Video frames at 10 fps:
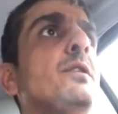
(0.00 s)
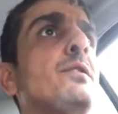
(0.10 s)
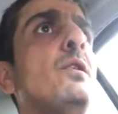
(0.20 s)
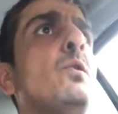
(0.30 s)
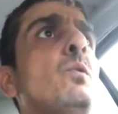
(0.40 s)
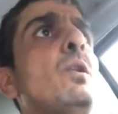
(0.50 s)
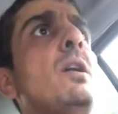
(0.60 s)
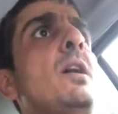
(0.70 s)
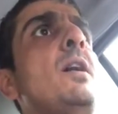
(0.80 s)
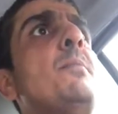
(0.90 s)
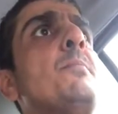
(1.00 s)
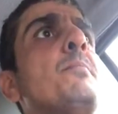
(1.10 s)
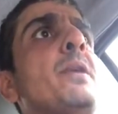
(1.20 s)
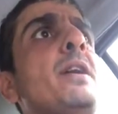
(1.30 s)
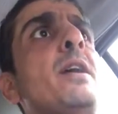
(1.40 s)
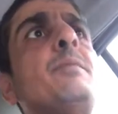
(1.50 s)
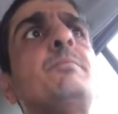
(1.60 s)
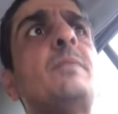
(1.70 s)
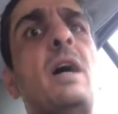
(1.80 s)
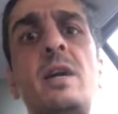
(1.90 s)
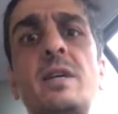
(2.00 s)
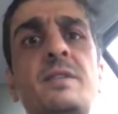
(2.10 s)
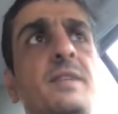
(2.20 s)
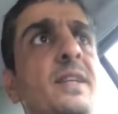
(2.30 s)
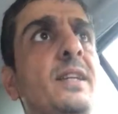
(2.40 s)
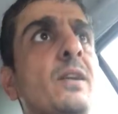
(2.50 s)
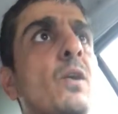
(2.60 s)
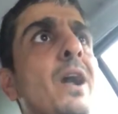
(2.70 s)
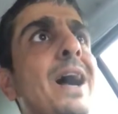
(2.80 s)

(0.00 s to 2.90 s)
So, but yeah, IXT